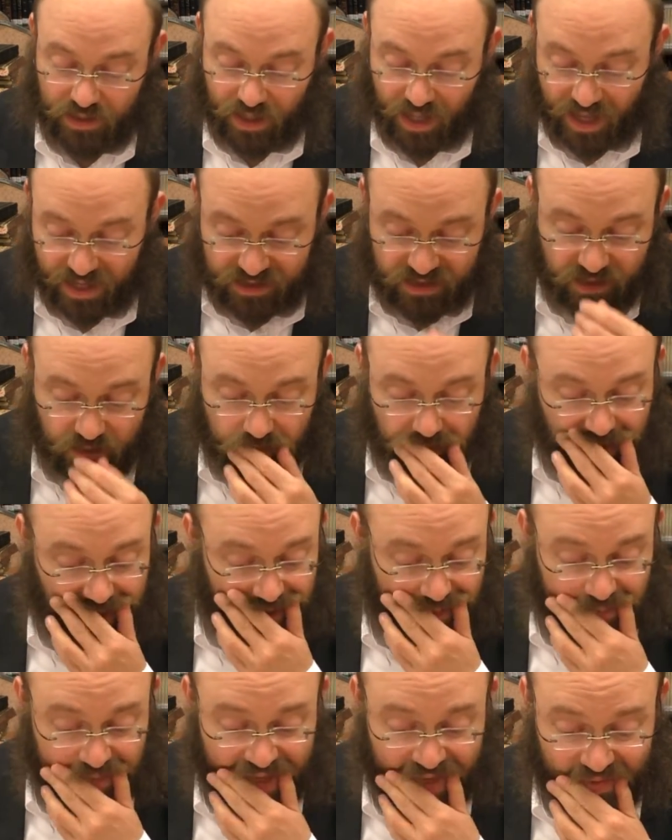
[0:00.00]
It has to be
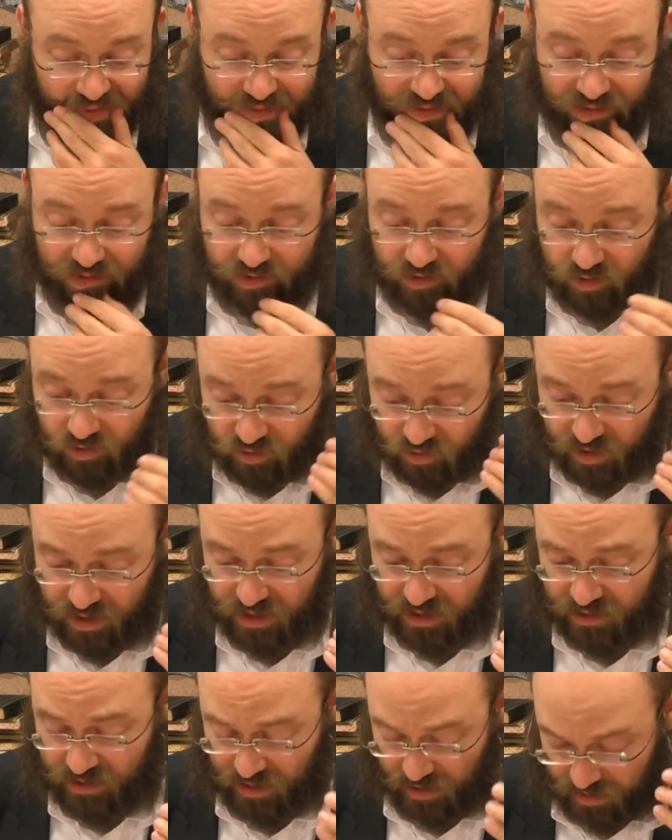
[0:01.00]
an amount that you
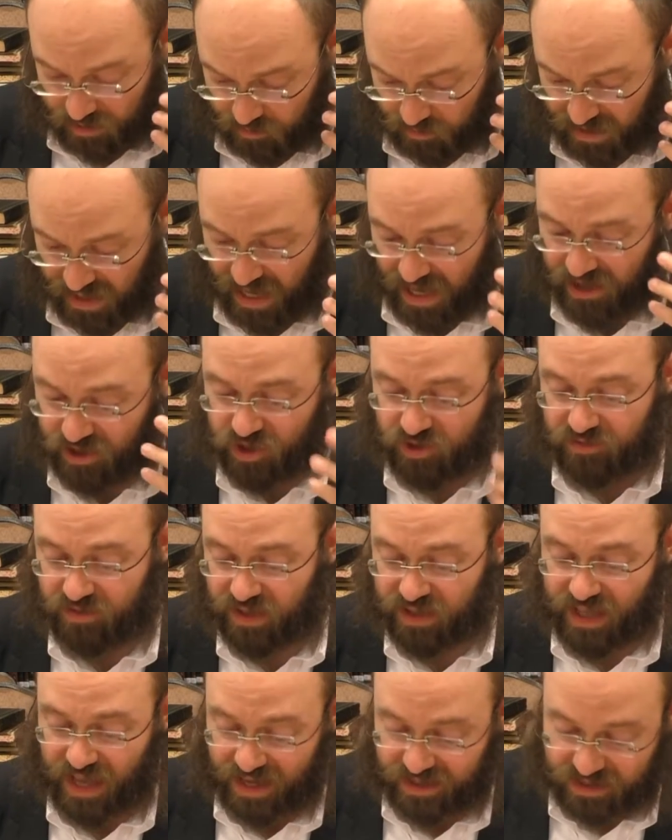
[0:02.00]
drink that is miyash of
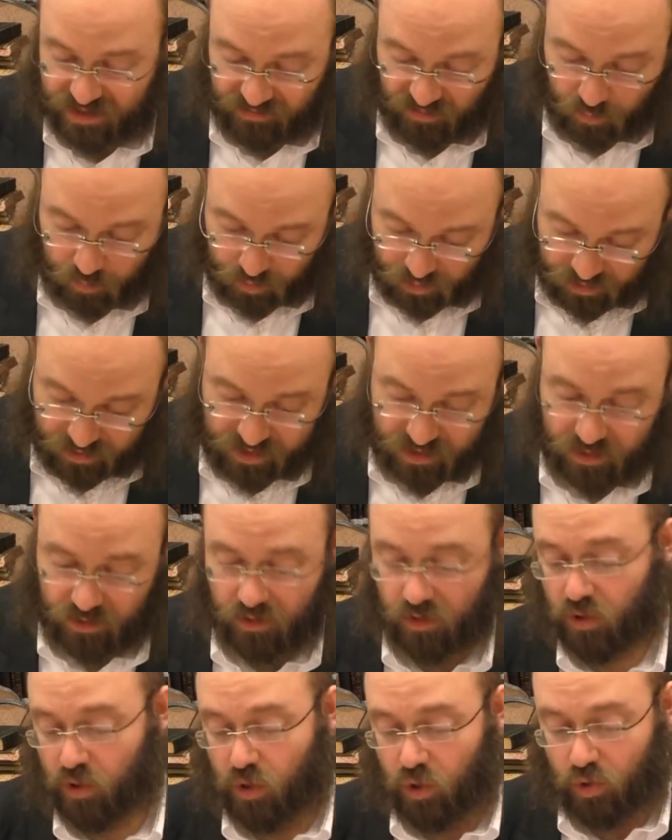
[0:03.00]
the das of a person.
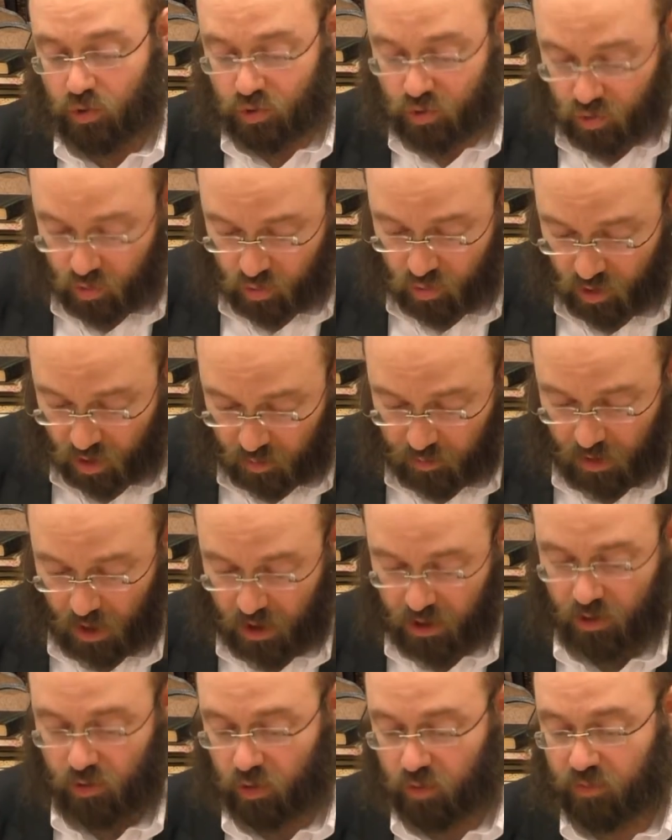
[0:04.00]
Shahu
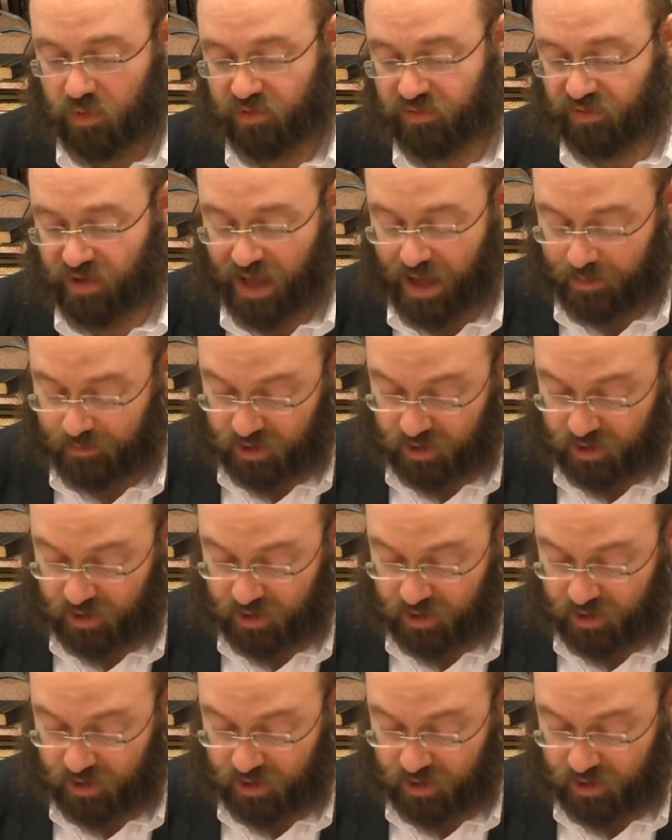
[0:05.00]
kumloy lugma. How